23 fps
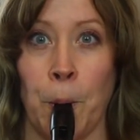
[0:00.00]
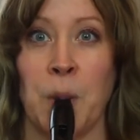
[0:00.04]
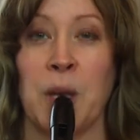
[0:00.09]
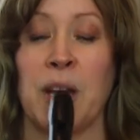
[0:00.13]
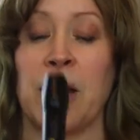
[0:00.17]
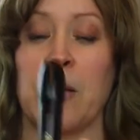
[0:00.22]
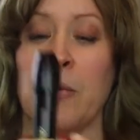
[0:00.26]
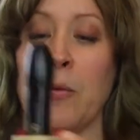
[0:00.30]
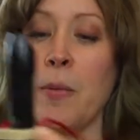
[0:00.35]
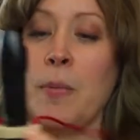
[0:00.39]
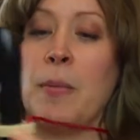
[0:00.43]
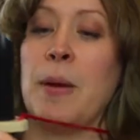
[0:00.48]

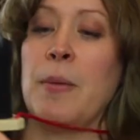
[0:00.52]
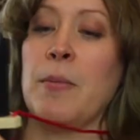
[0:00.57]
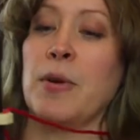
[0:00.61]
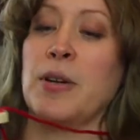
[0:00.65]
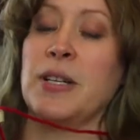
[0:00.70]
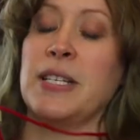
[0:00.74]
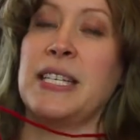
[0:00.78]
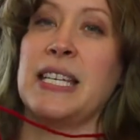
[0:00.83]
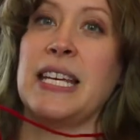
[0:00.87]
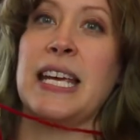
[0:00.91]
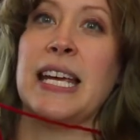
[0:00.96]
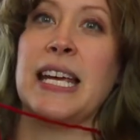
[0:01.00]
And remember,
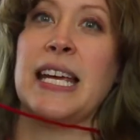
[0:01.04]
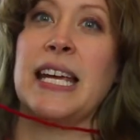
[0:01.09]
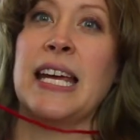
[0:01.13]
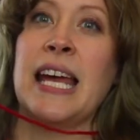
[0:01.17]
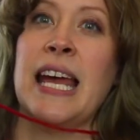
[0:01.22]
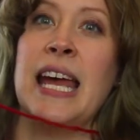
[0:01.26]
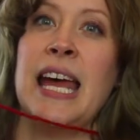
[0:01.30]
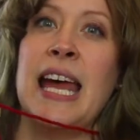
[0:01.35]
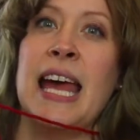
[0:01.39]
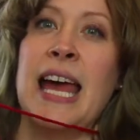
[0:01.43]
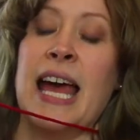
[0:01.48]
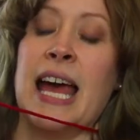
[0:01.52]
D
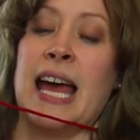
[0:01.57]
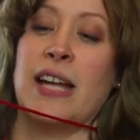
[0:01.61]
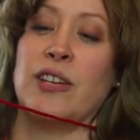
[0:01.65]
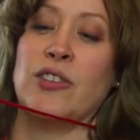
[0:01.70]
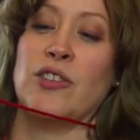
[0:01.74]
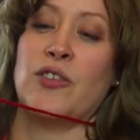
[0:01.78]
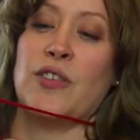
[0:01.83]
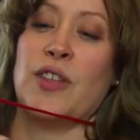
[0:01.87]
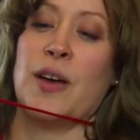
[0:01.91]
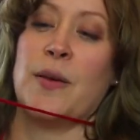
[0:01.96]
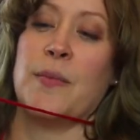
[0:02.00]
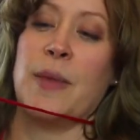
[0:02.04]
has
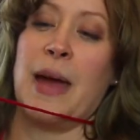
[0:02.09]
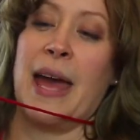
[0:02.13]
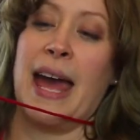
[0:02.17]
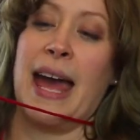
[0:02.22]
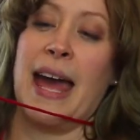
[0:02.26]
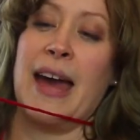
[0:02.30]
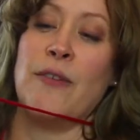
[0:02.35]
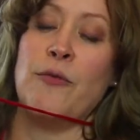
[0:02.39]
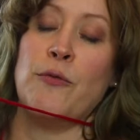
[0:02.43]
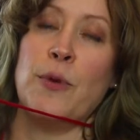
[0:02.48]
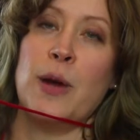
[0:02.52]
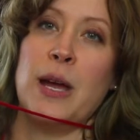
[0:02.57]
your thumb
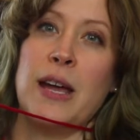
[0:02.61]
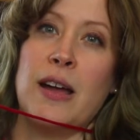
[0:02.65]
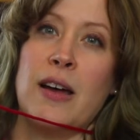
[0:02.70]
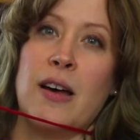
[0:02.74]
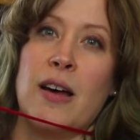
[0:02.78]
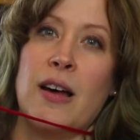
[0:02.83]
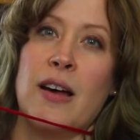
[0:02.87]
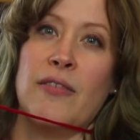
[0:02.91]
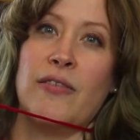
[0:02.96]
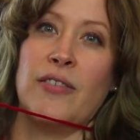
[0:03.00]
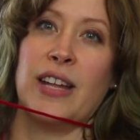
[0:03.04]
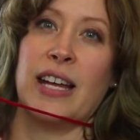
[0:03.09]
halfway
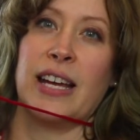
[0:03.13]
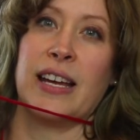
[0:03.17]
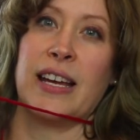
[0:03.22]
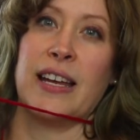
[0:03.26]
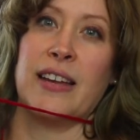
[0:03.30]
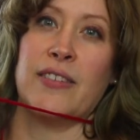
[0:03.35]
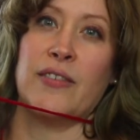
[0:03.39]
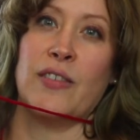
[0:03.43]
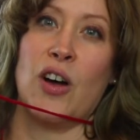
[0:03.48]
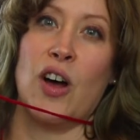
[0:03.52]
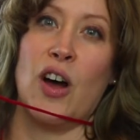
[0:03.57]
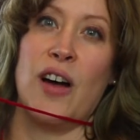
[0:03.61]
off, like kind
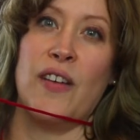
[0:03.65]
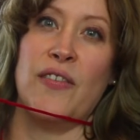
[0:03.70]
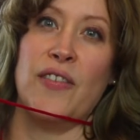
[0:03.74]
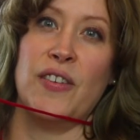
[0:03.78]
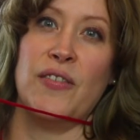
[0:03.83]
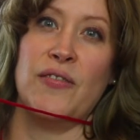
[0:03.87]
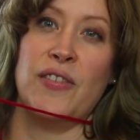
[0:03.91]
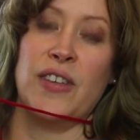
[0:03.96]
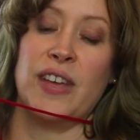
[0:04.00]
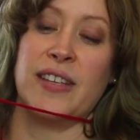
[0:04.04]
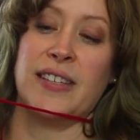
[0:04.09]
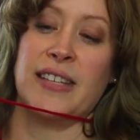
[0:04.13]
of off
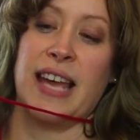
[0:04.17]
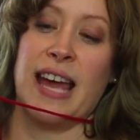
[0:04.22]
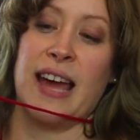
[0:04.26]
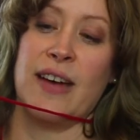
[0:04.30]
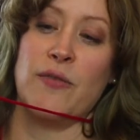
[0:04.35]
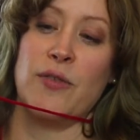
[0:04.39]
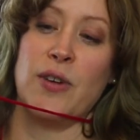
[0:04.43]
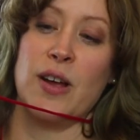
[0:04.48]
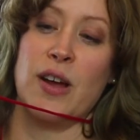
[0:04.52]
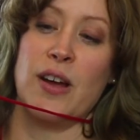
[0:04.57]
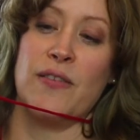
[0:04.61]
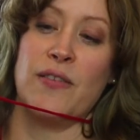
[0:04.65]
of this,
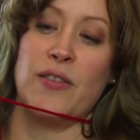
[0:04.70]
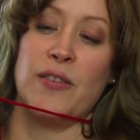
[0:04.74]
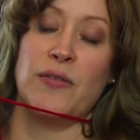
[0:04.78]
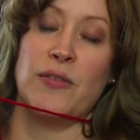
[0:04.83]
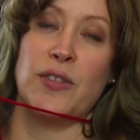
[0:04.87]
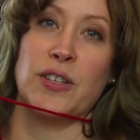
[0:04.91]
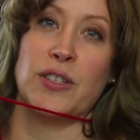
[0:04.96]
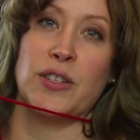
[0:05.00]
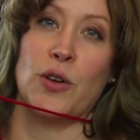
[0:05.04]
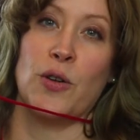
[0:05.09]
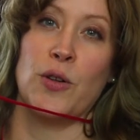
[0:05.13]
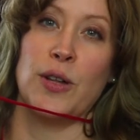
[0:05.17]
halfway off of
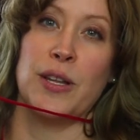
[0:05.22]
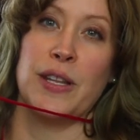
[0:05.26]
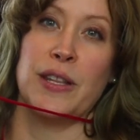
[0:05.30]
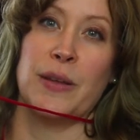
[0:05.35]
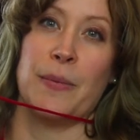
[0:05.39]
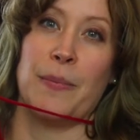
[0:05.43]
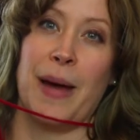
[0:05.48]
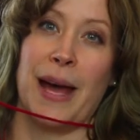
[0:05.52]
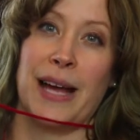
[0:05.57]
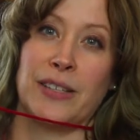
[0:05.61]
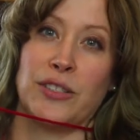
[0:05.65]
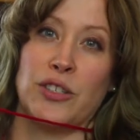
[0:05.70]
this hole in the
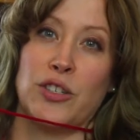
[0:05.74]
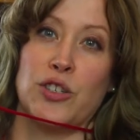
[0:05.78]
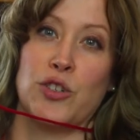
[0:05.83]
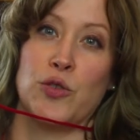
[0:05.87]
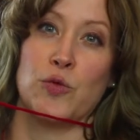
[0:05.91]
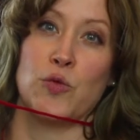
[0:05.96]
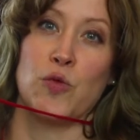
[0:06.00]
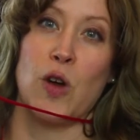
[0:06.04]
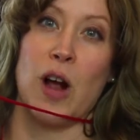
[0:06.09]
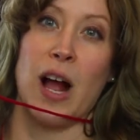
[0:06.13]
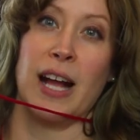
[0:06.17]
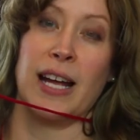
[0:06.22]
back. So you just
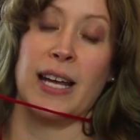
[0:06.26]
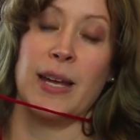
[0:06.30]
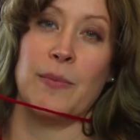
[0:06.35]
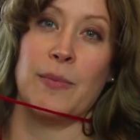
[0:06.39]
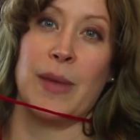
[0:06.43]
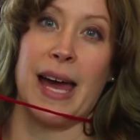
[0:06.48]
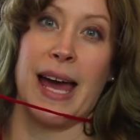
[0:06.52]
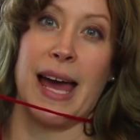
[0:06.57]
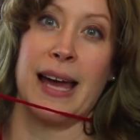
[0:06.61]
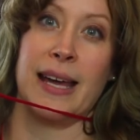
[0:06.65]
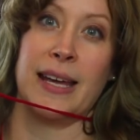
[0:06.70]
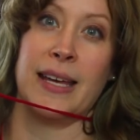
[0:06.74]
rock it
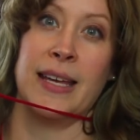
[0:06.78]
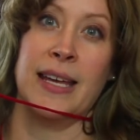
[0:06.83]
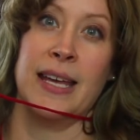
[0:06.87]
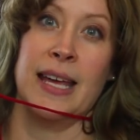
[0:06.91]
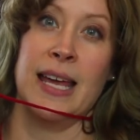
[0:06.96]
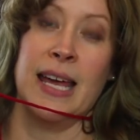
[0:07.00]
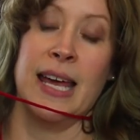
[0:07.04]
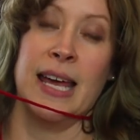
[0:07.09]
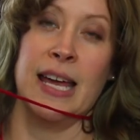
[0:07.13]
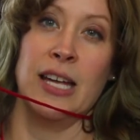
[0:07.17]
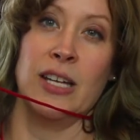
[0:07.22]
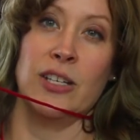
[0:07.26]
back
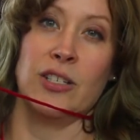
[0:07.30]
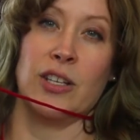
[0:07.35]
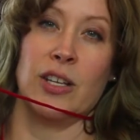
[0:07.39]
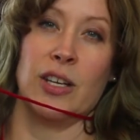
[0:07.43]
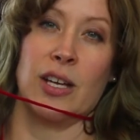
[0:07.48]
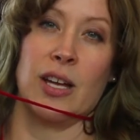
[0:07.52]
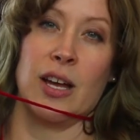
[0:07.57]
so it